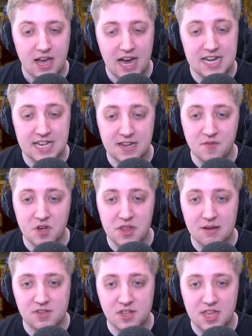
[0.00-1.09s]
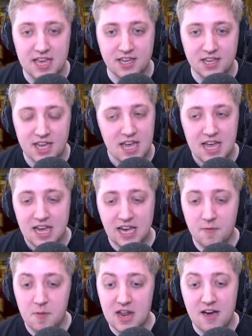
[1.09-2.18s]
I didn't even know that was a thing.
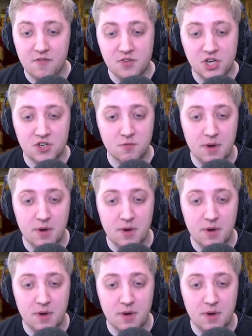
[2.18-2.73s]
I've been out of touch with